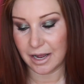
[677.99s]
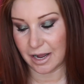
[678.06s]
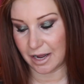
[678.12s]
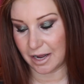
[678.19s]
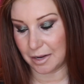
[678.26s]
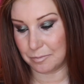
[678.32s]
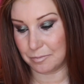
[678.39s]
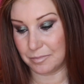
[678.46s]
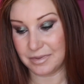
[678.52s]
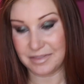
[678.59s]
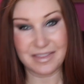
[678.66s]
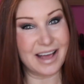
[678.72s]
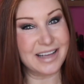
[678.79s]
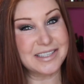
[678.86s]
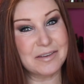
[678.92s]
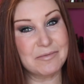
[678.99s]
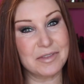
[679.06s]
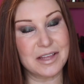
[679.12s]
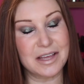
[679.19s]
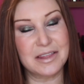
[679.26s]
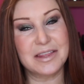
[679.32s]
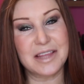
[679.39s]
That's
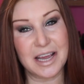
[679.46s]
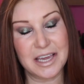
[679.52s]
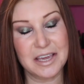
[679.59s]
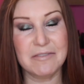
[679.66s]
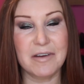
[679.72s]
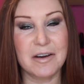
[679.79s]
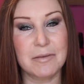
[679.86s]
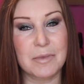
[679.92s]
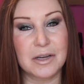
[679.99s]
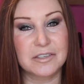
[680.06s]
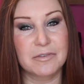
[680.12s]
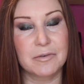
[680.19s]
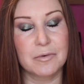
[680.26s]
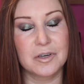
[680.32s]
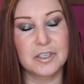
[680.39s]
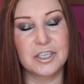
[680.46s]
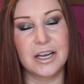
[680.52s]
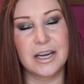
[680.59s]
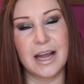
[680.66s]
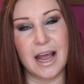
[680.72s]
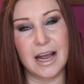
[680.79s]
everything. Thank you very much for watching,